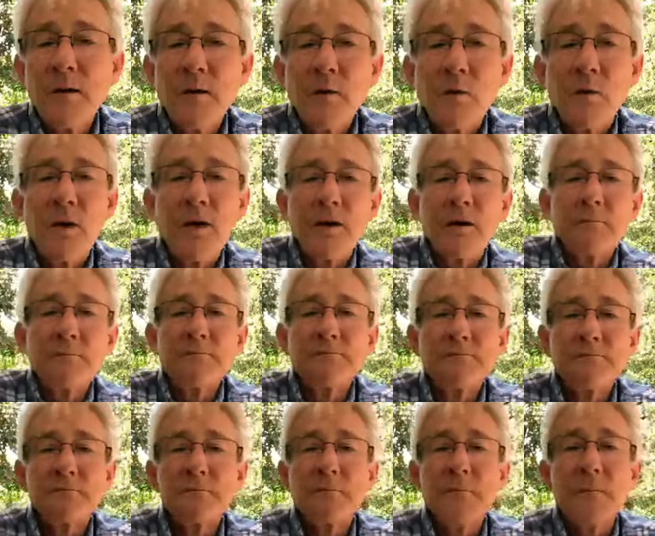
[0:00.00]
Well,
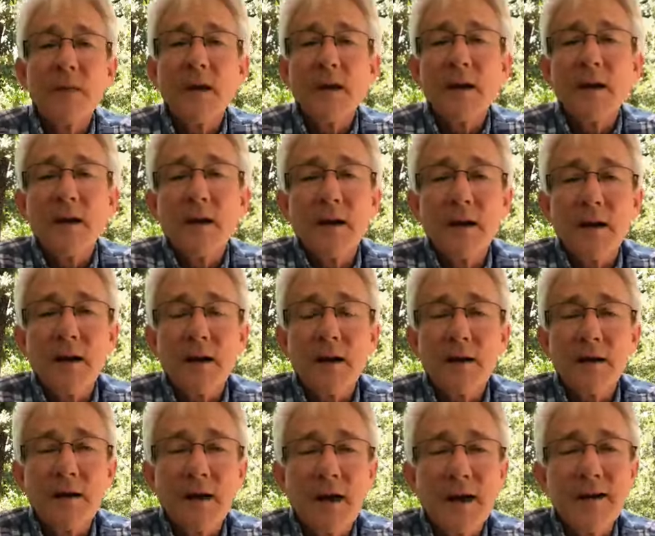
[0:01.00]

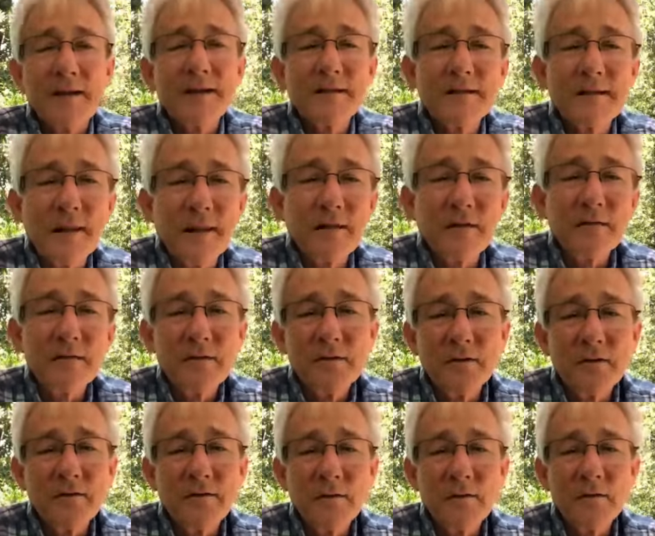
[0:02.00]
I guess that'll do
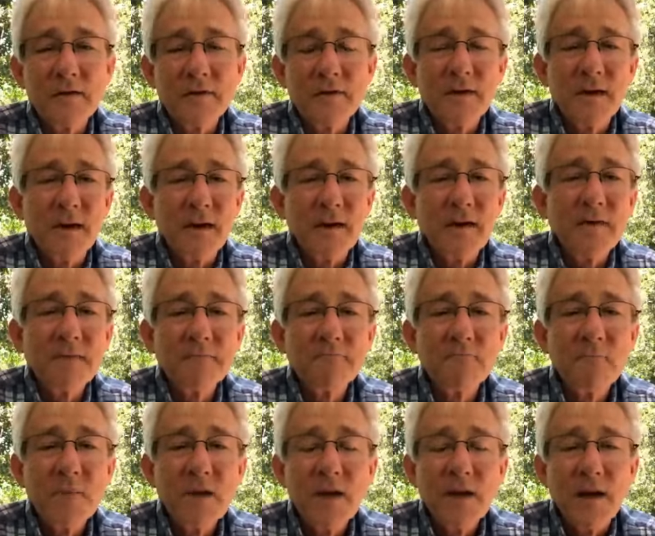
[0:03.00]
it for today.
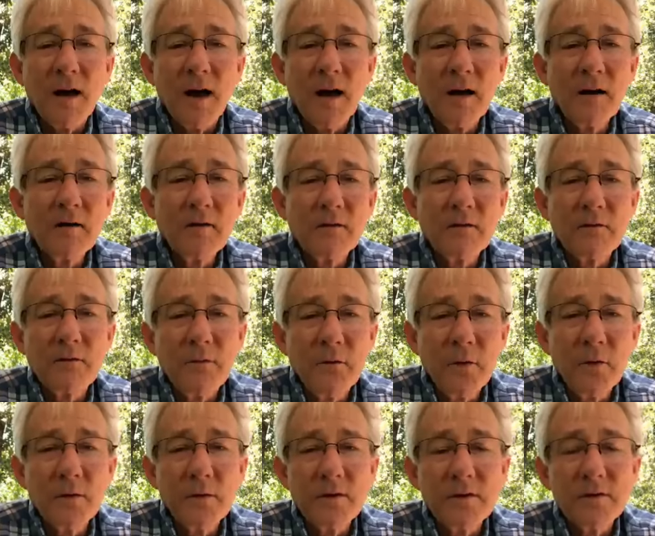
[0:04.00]
I'll look
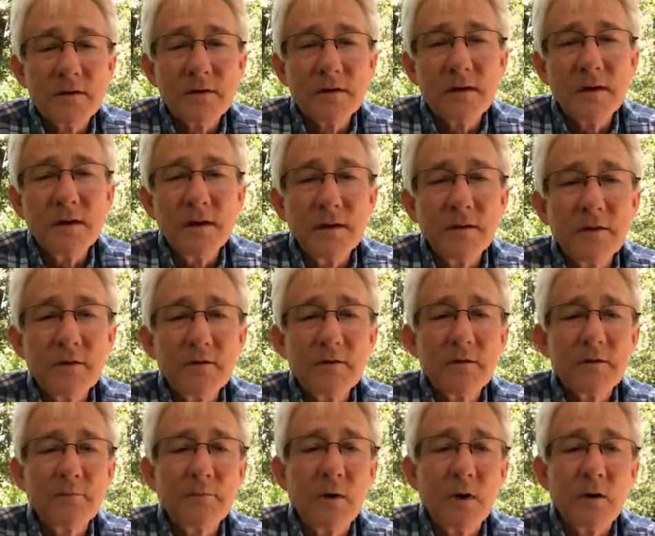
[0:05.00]
forward to seeing you
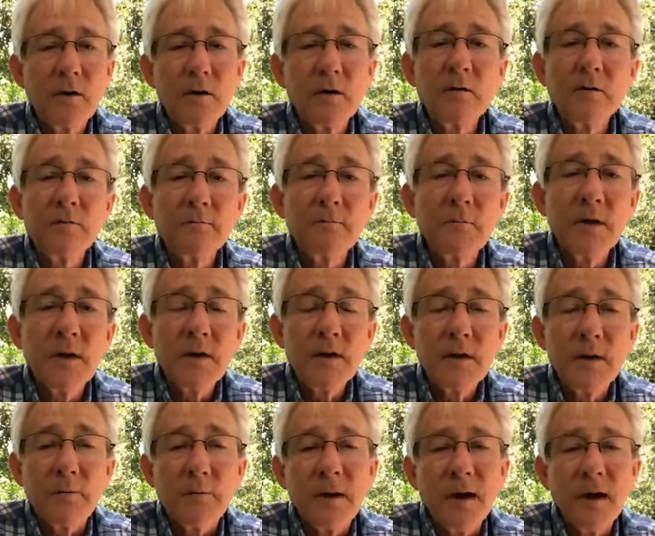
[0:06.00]
tomorrow
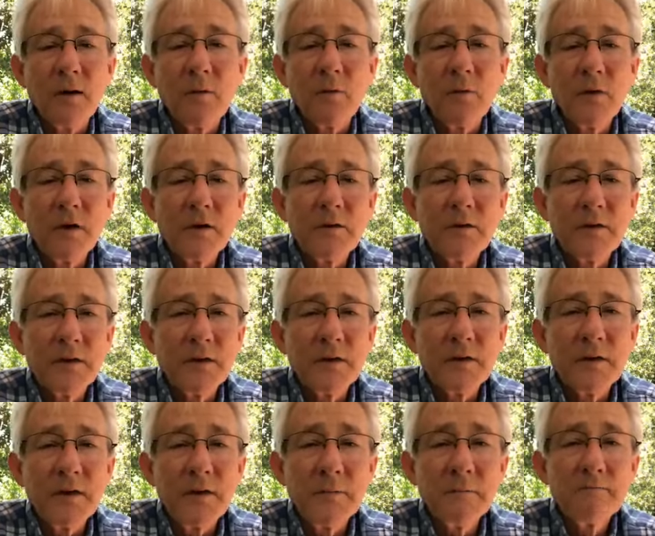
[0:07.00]
about
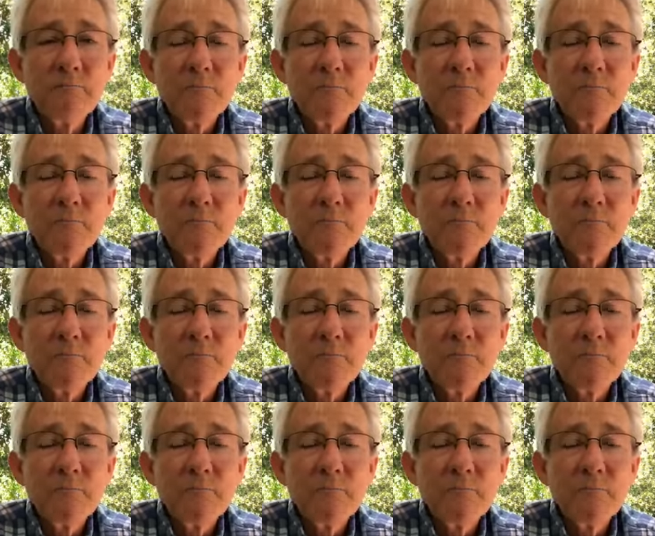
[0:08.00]
1:30.